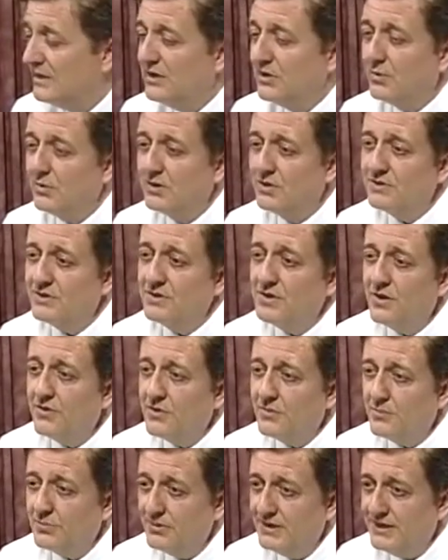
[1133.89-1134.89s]
Whereas another
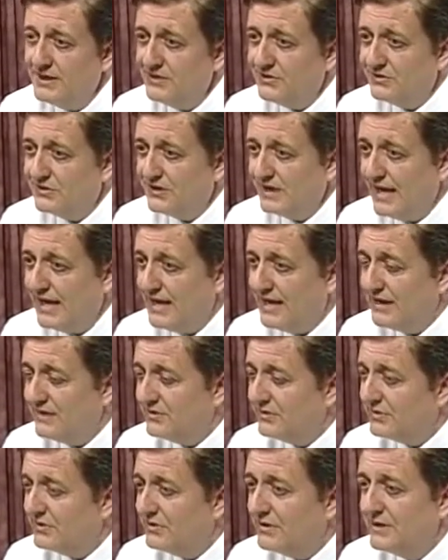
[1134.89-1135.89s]
place that
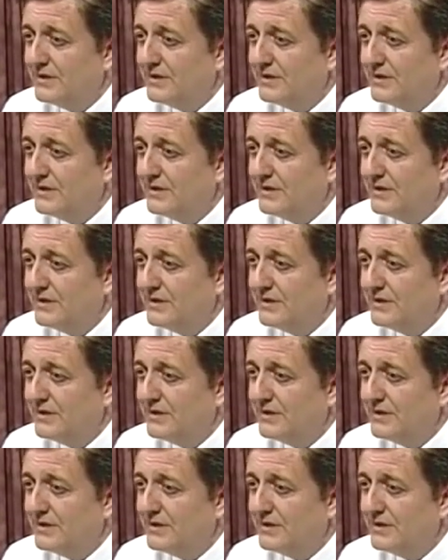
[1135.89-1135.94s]
has